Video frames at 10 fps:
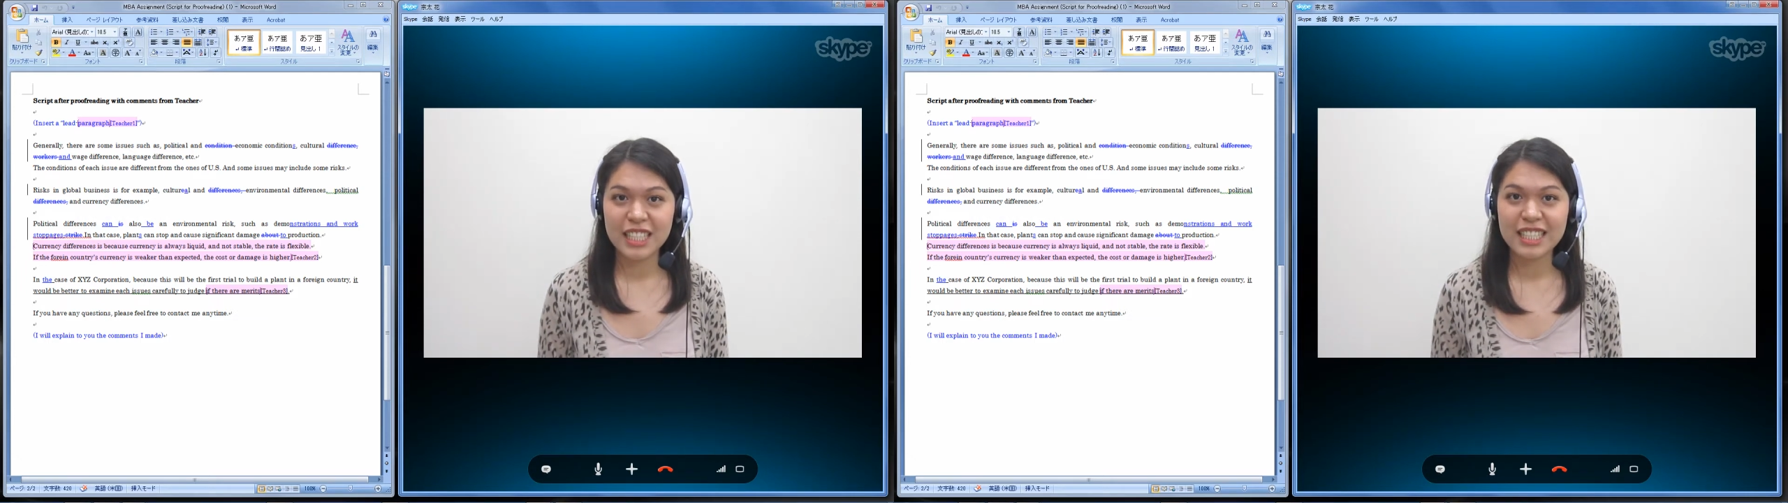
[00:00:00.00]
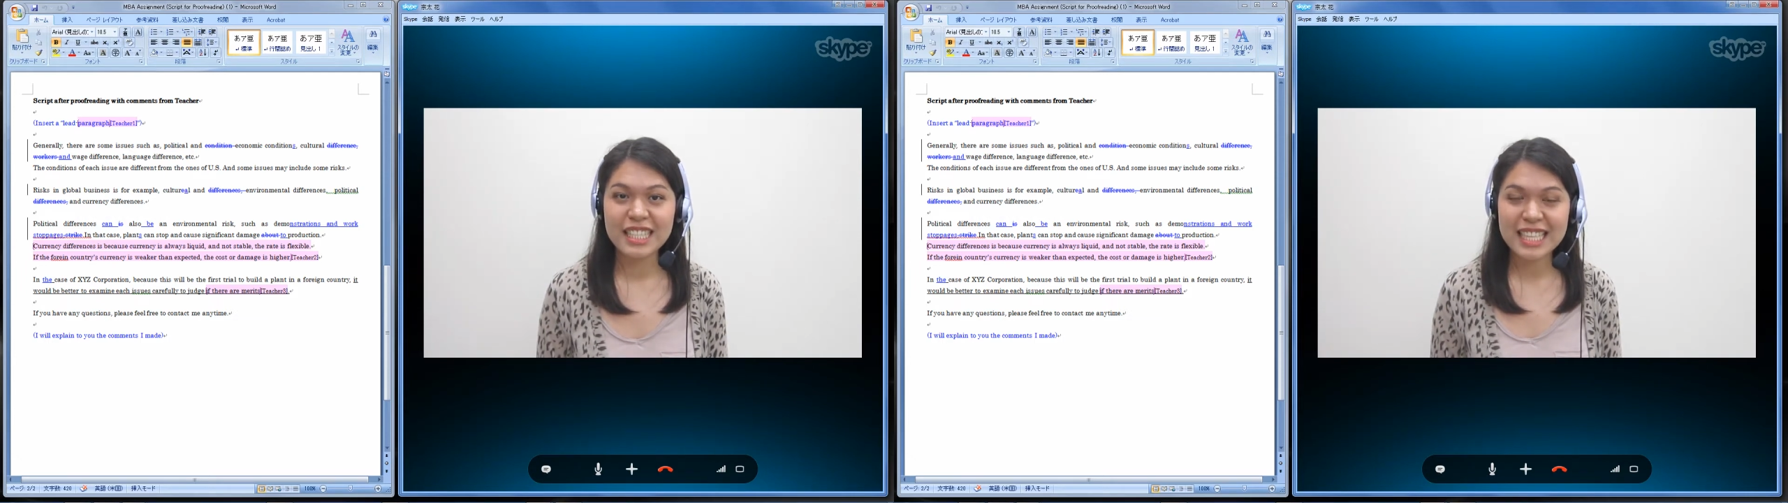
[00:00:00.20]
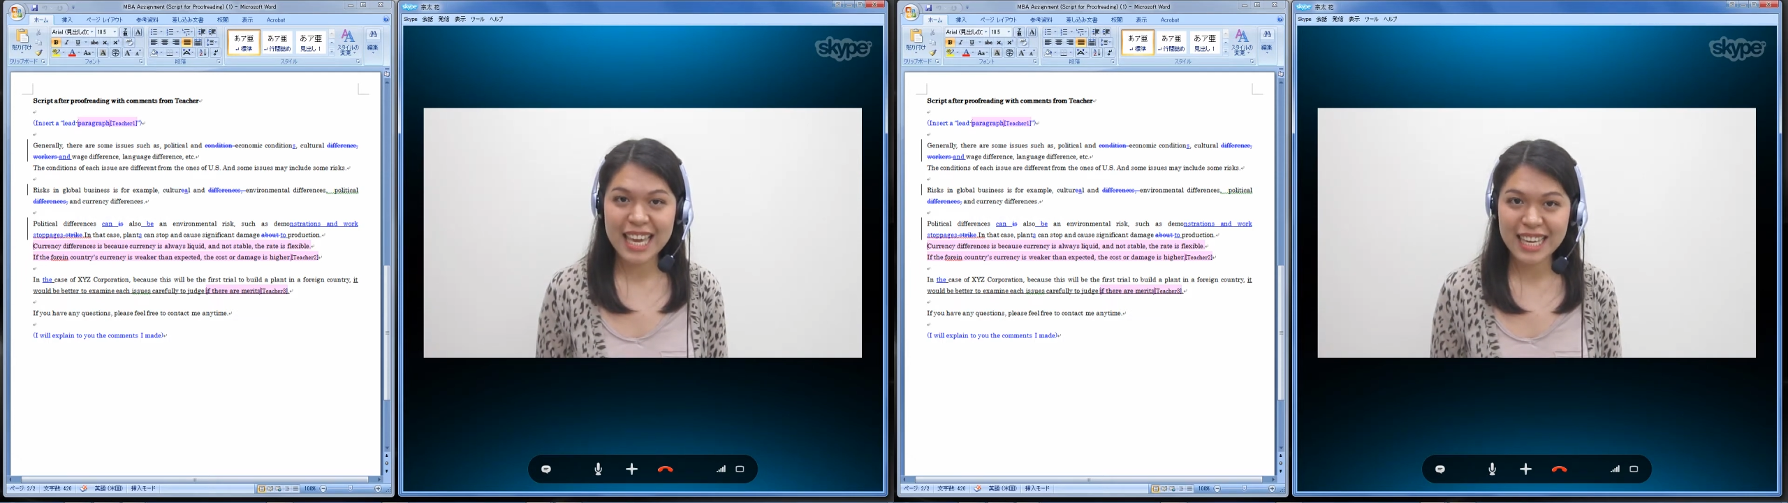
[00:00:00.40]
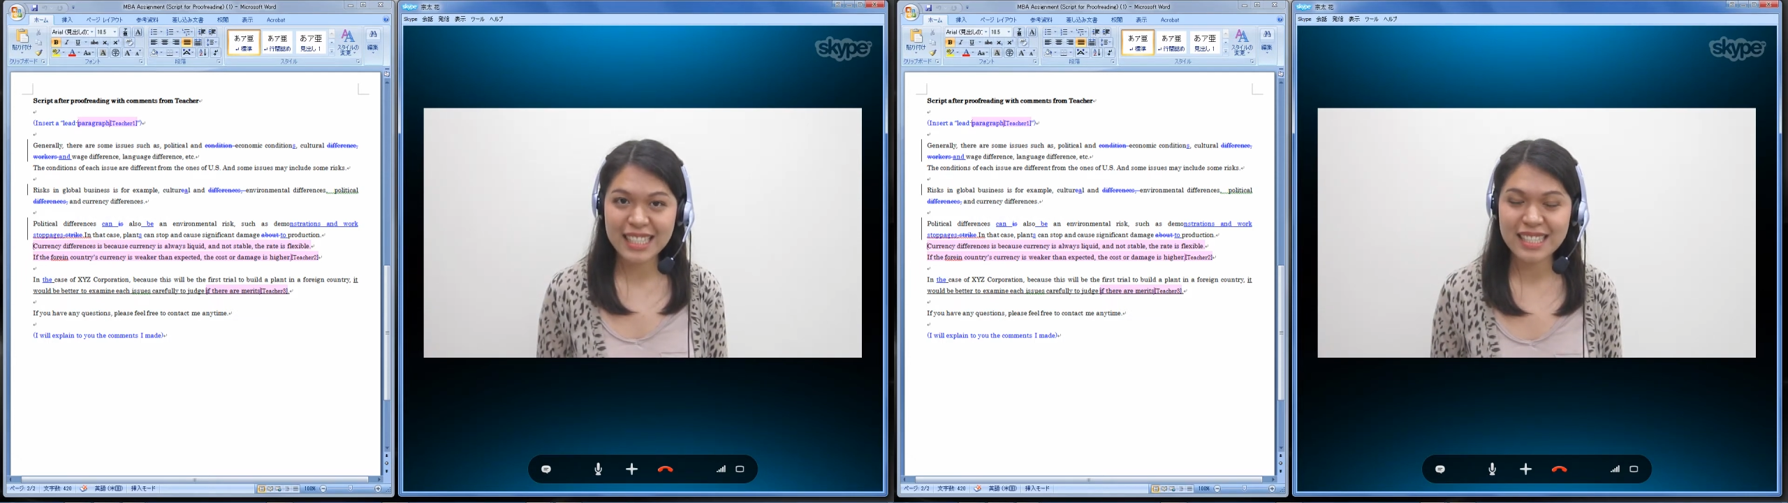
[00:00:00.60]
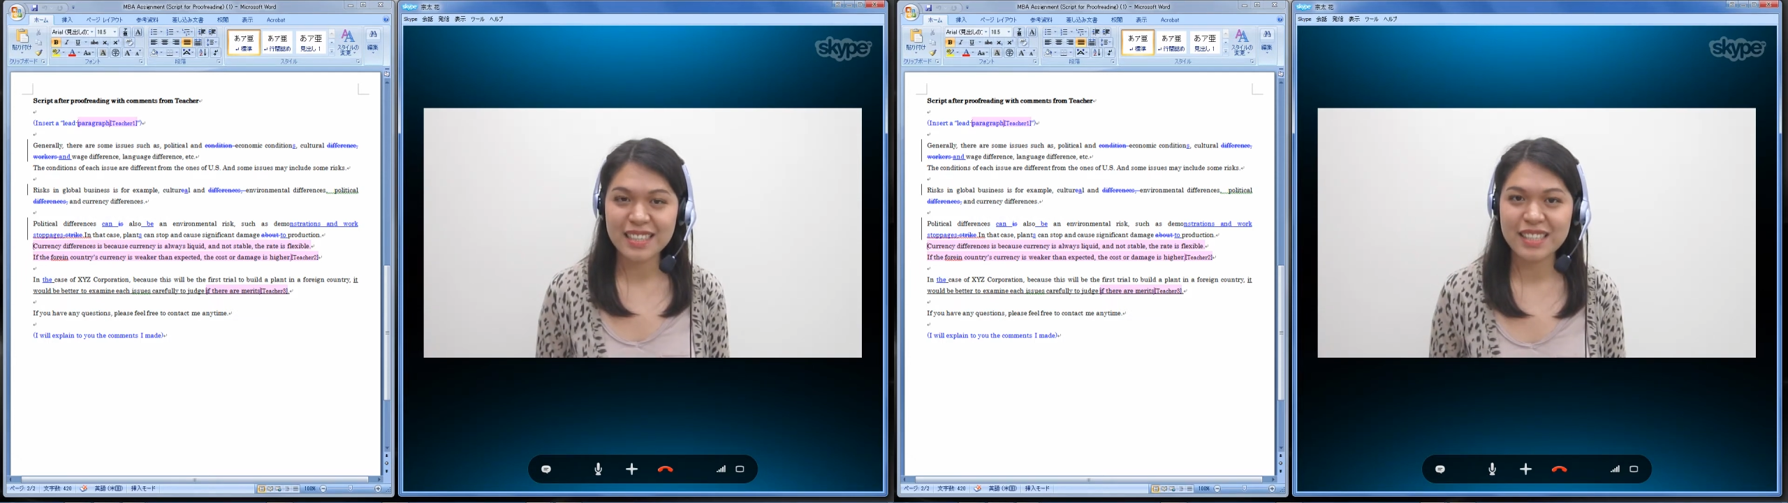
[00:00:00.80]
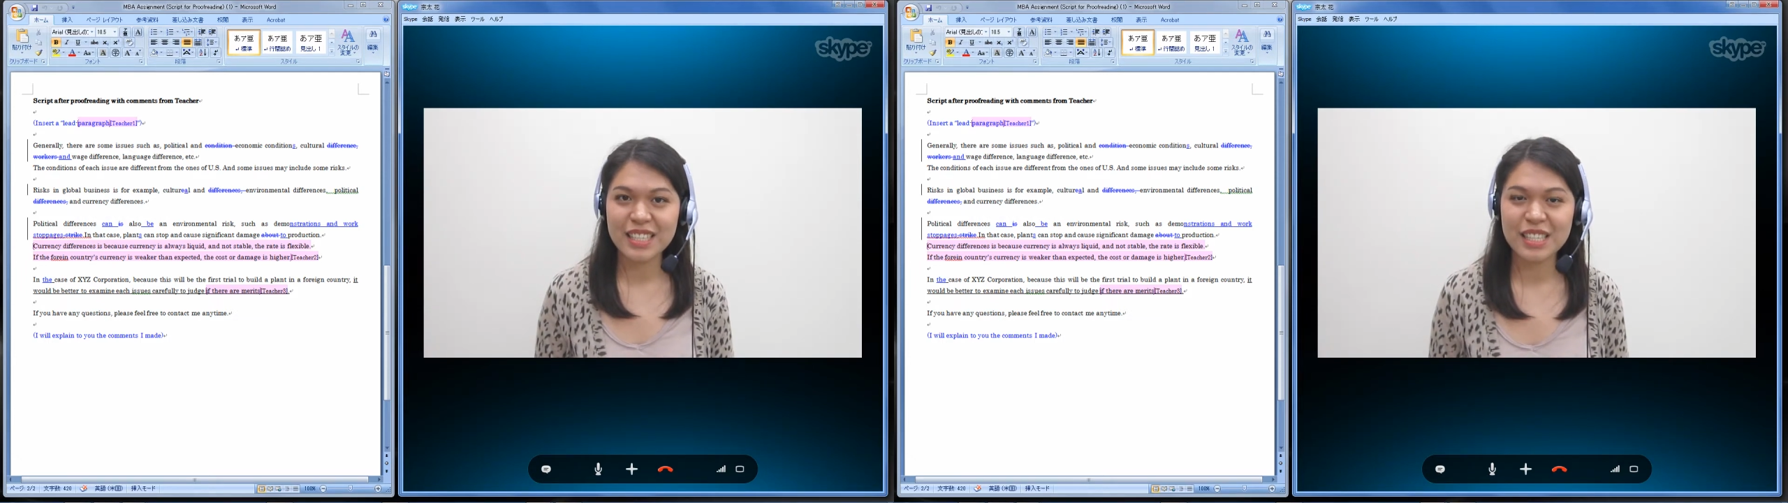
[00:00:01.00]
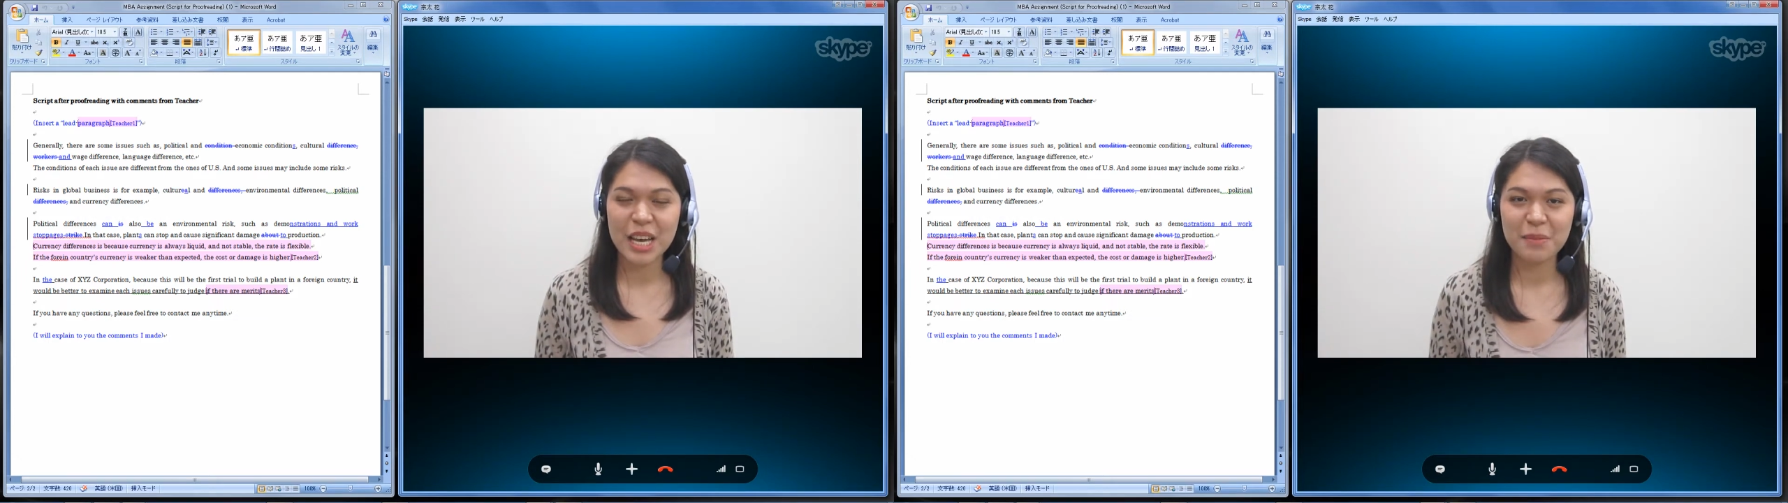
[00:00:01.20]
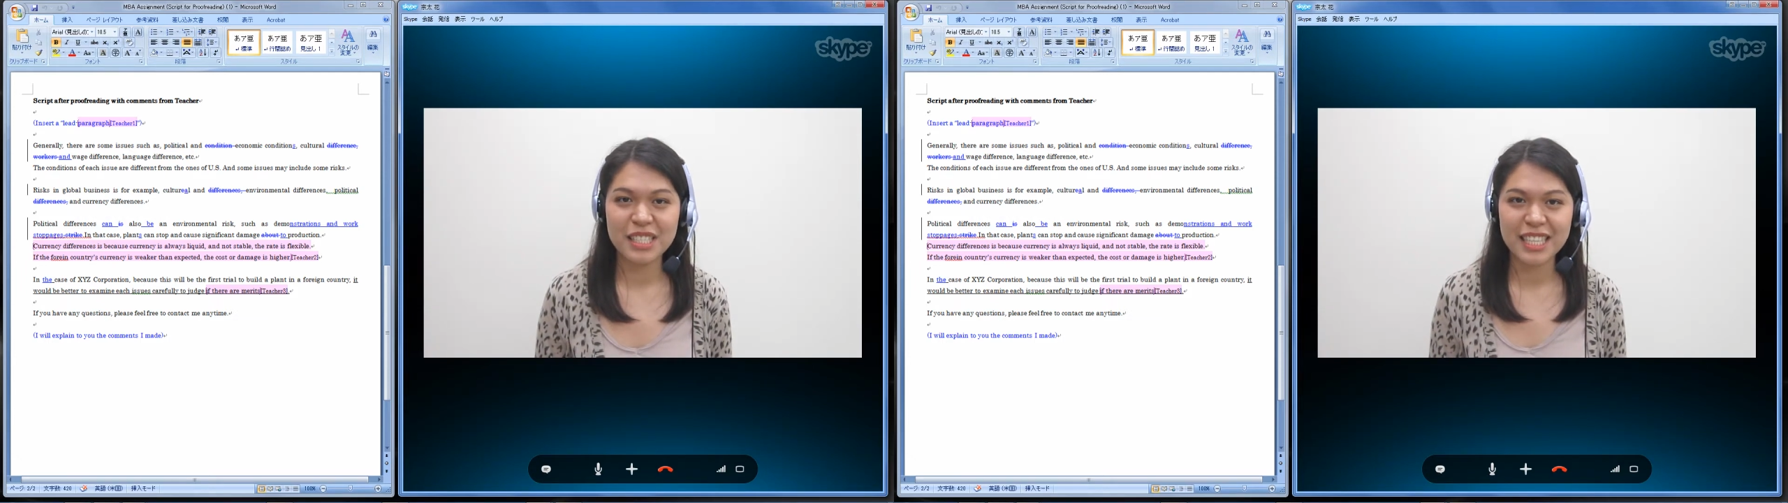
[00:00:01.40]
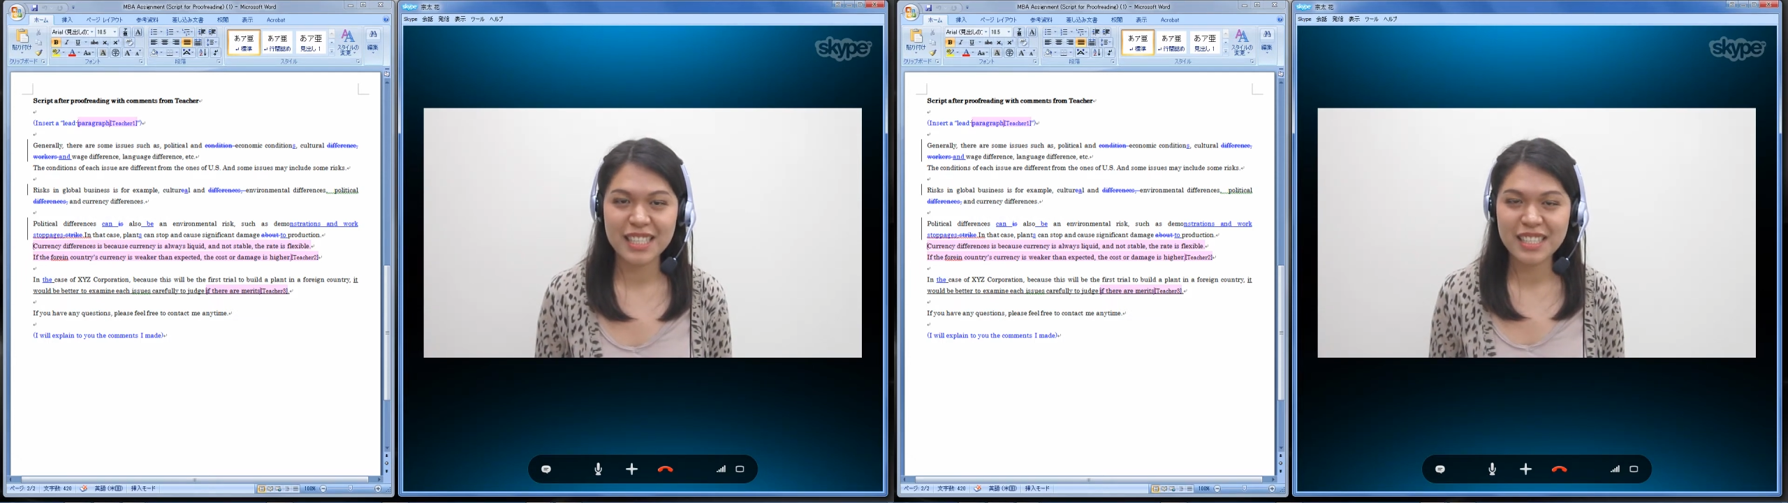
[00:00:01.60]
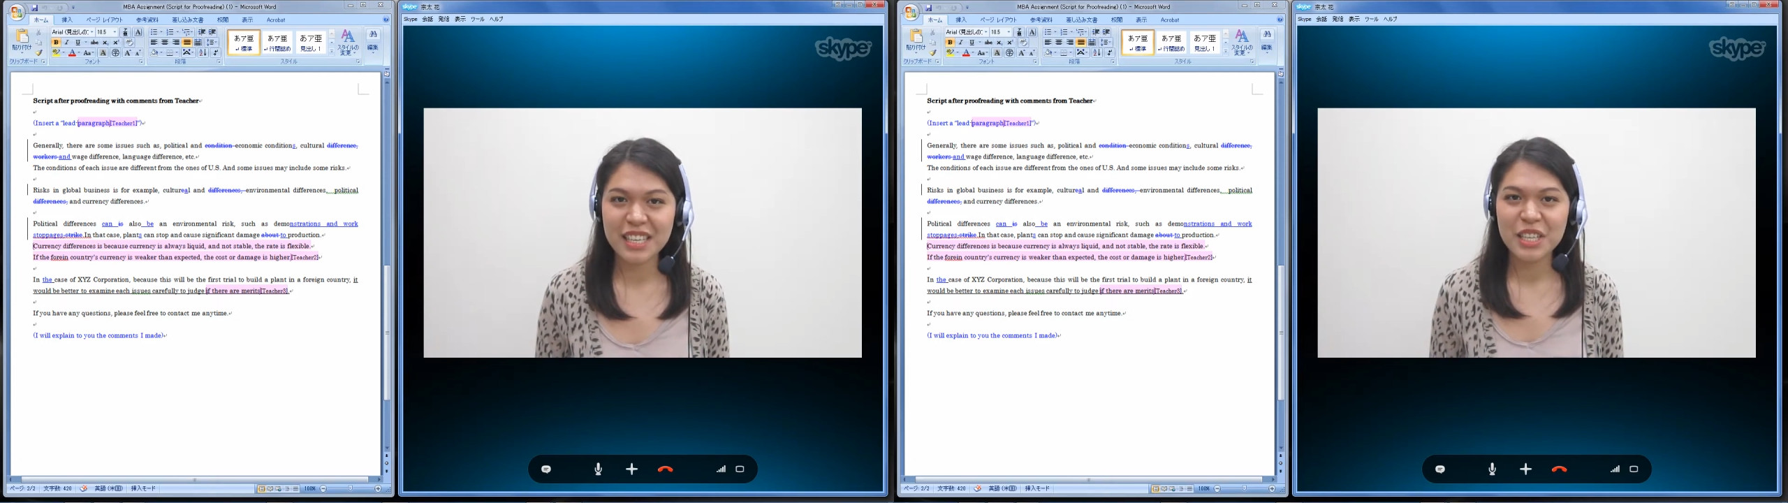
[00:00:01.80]
In this case, the assignment
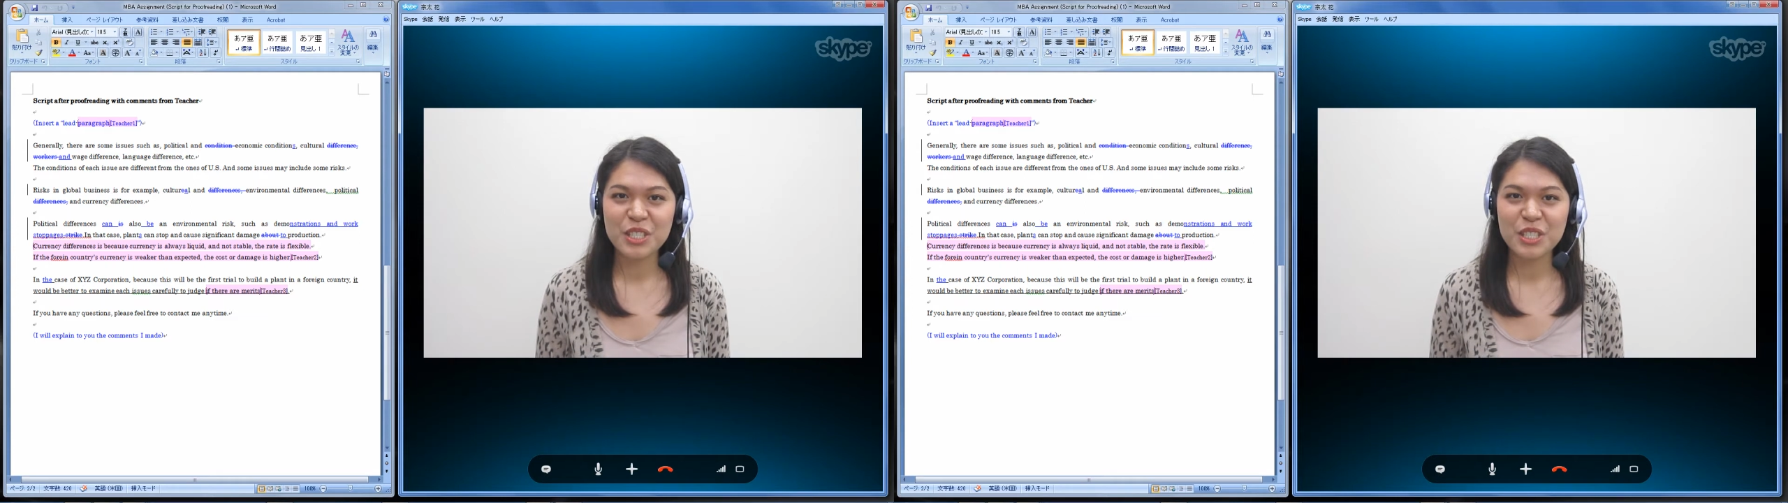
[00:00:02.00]
is